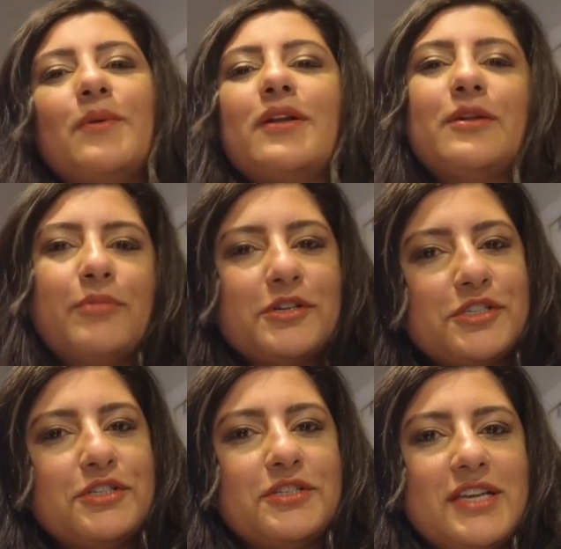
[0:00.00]
wanted to brush
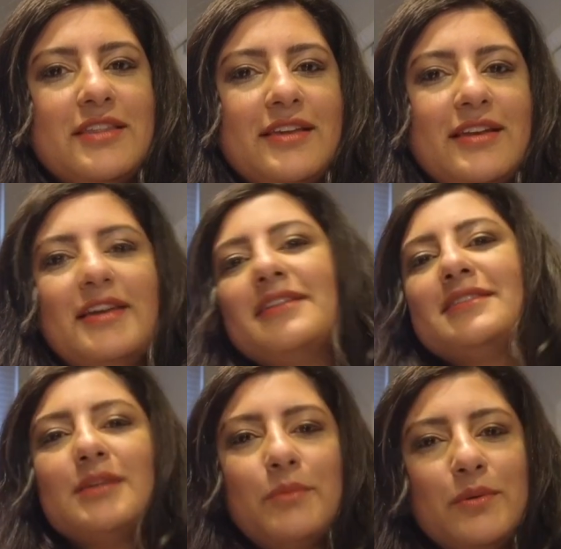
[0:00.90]
their teeth at night and
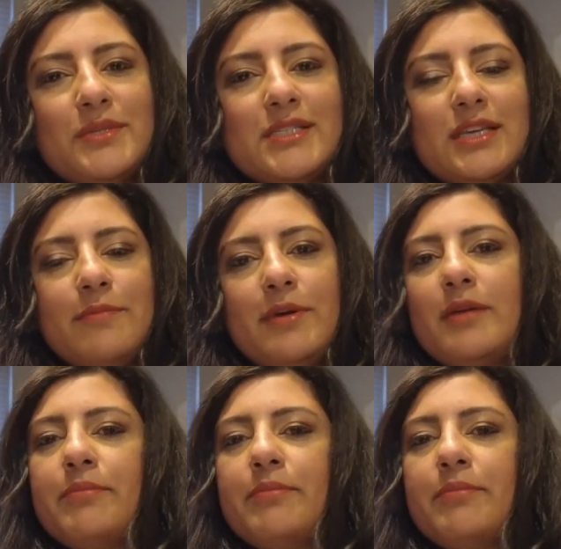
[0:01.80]
someone was sleeping,